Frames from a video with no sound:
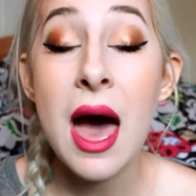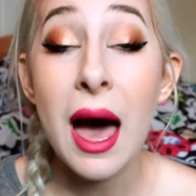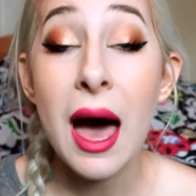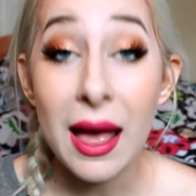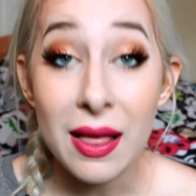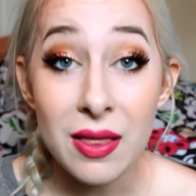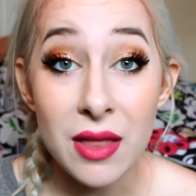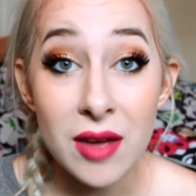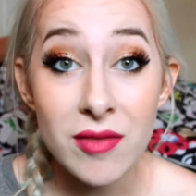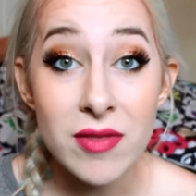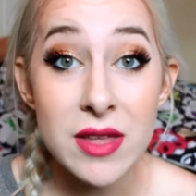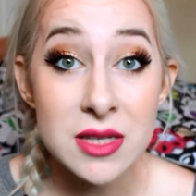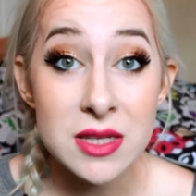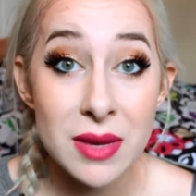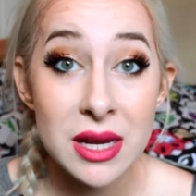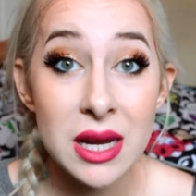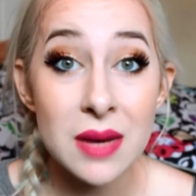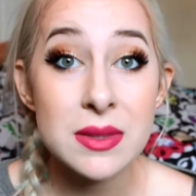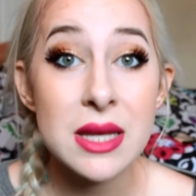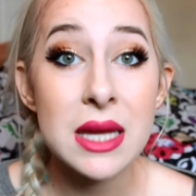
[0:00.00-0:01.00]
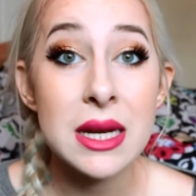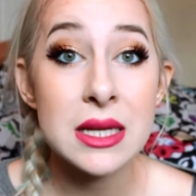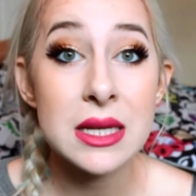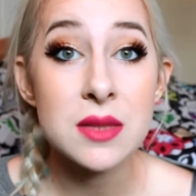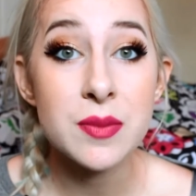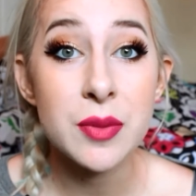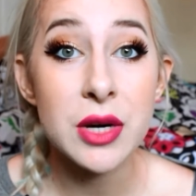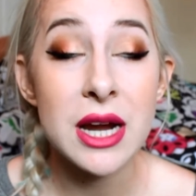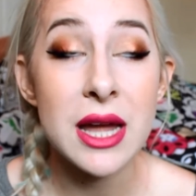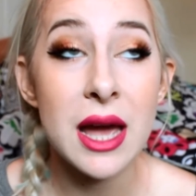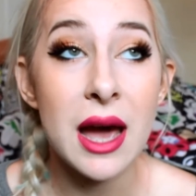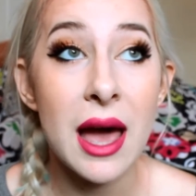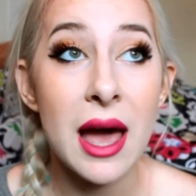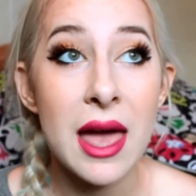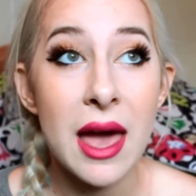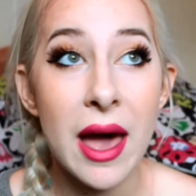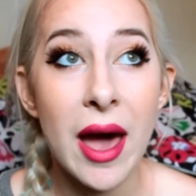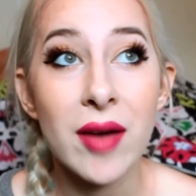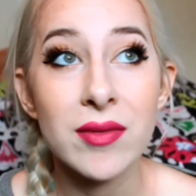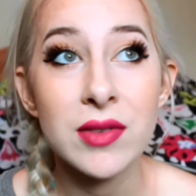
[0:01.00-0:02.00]
I love this makeup setting spray. I
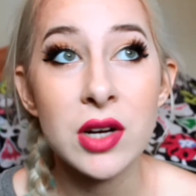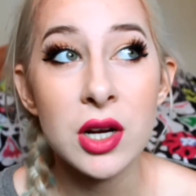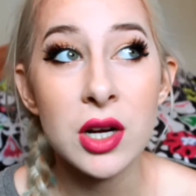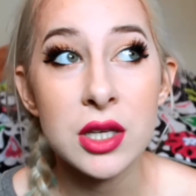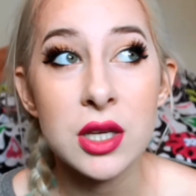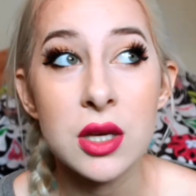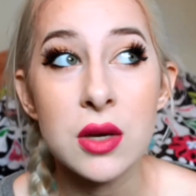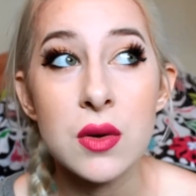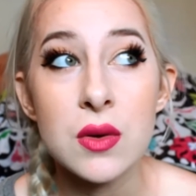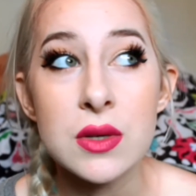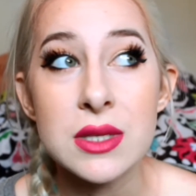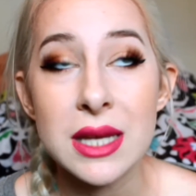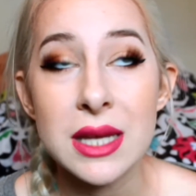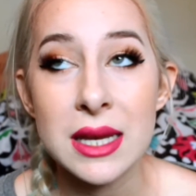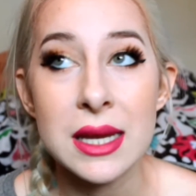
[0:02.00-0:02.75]
have not used